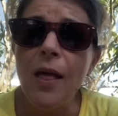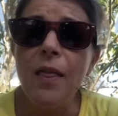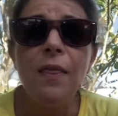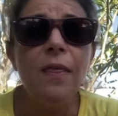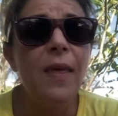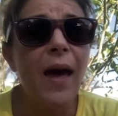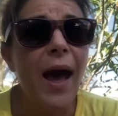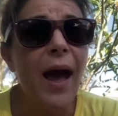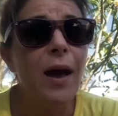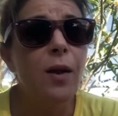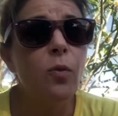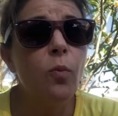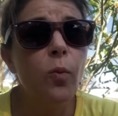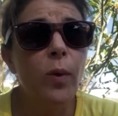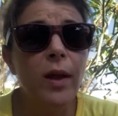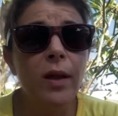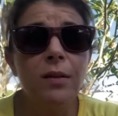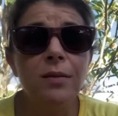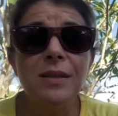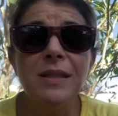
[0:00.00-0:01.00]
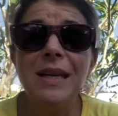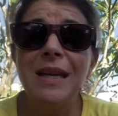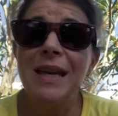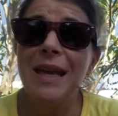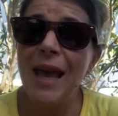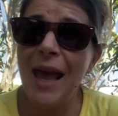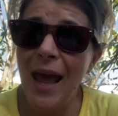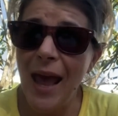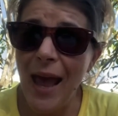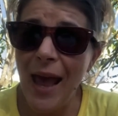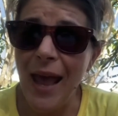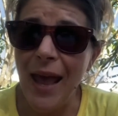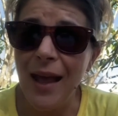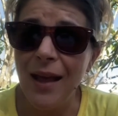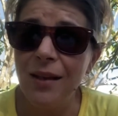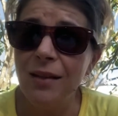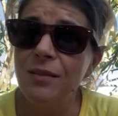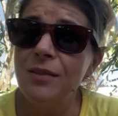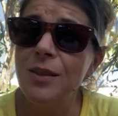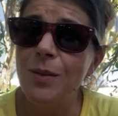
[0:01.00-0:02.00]
that will
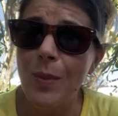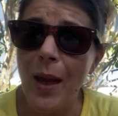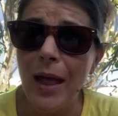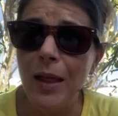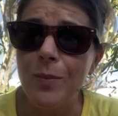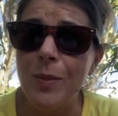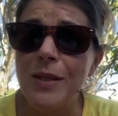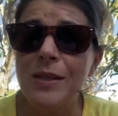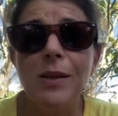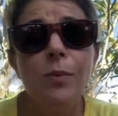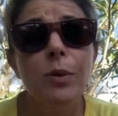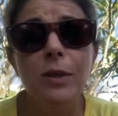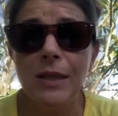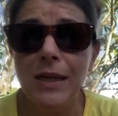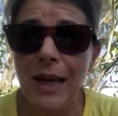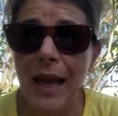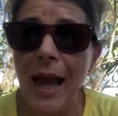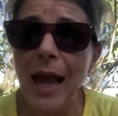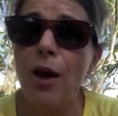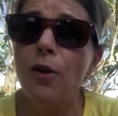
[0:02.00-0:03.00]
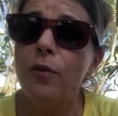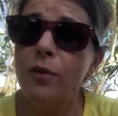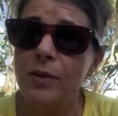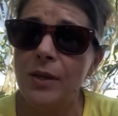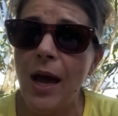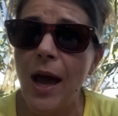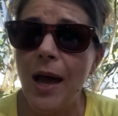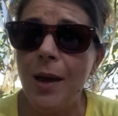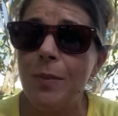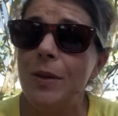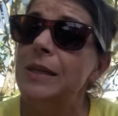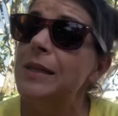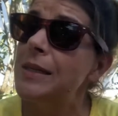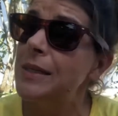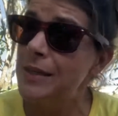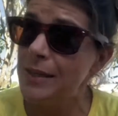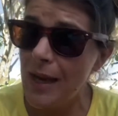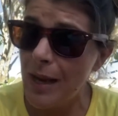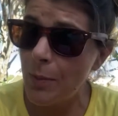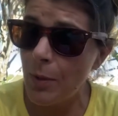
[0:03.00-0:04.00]
decay, some elements that will decay over time into
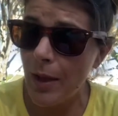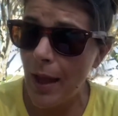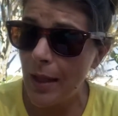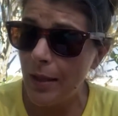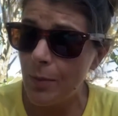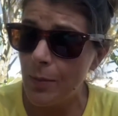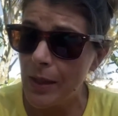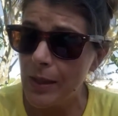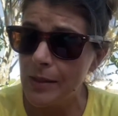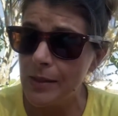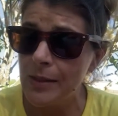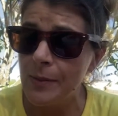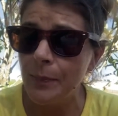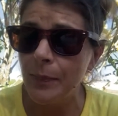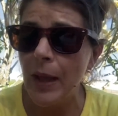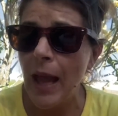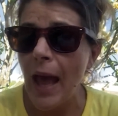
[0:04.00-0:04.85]
stable elements.